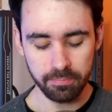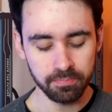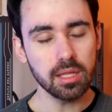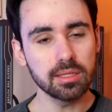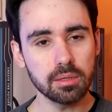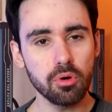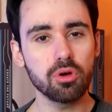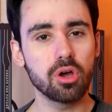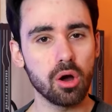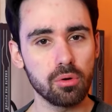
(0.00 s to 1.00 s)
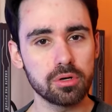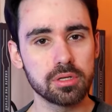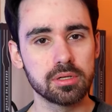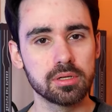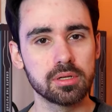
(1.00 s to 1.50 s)
A little more gold
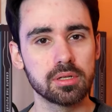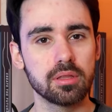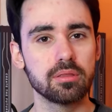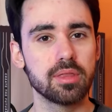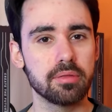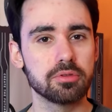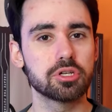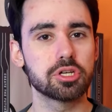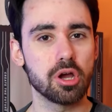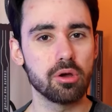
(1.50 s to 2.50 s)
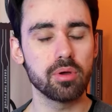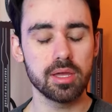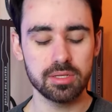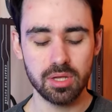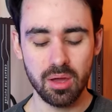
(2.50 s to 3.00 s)
than the show
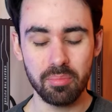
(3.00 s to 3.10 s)
is,